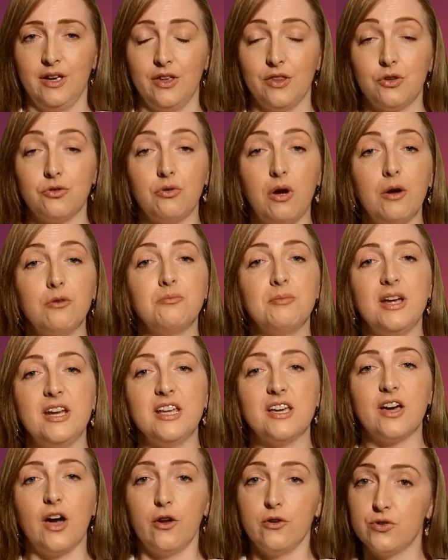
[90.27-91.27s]
Throughout
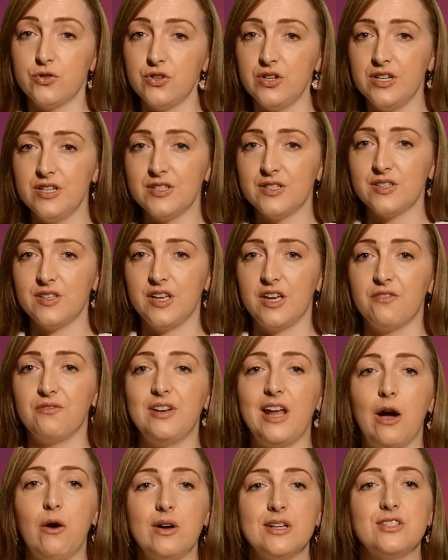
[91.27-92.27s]
many countries, they have
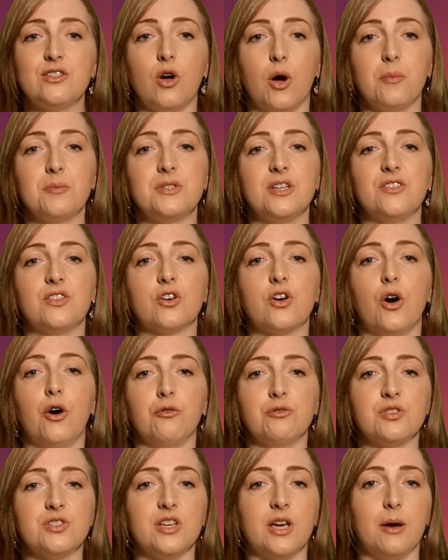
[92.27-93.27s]
now adopted the
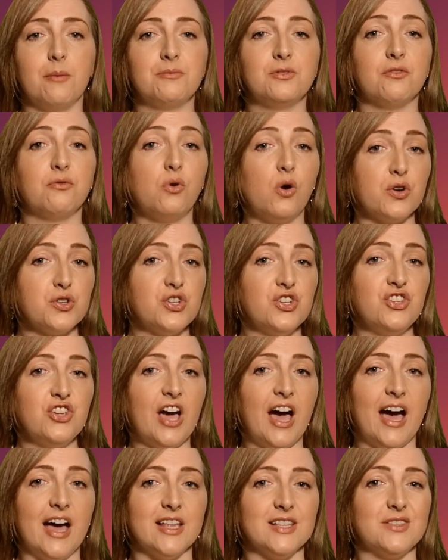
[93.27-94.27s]
concept of washing
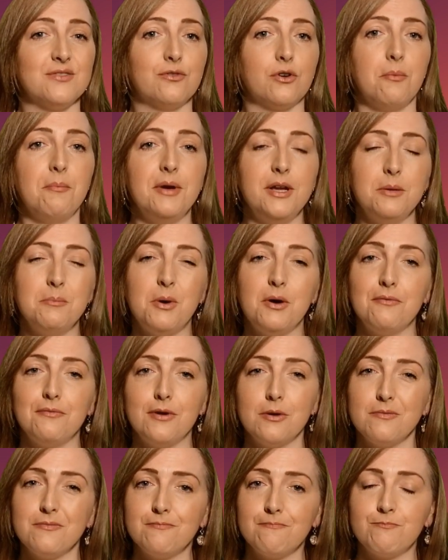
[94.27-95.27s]
your hands for a minimum
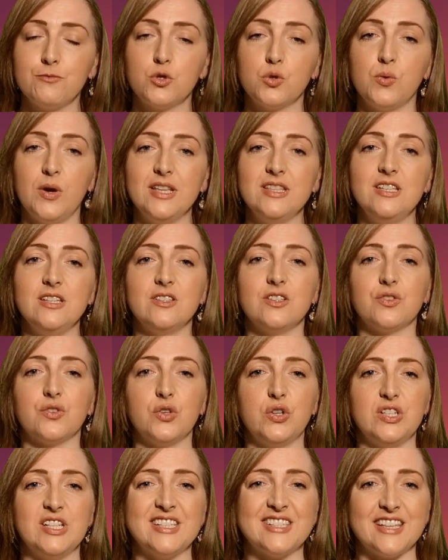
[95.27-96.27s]
of 20 to
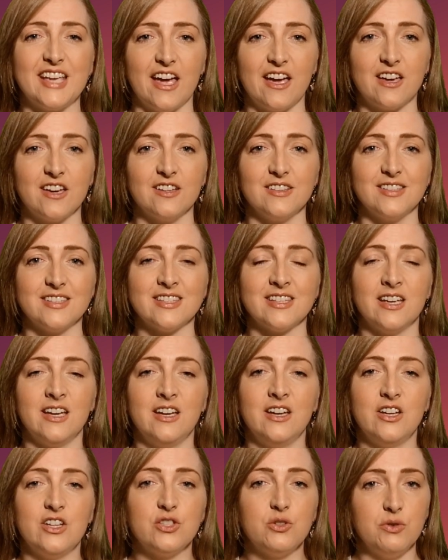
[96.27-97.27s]
30 seconds
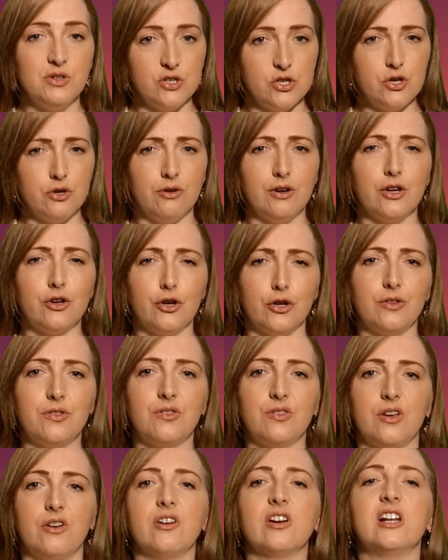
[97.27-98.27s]
to ensure a good
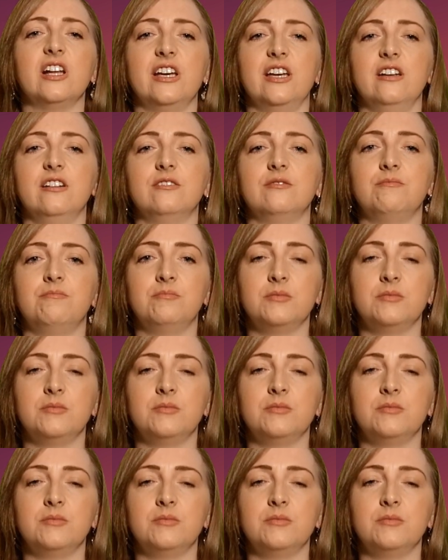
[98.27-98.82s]
thorough clean.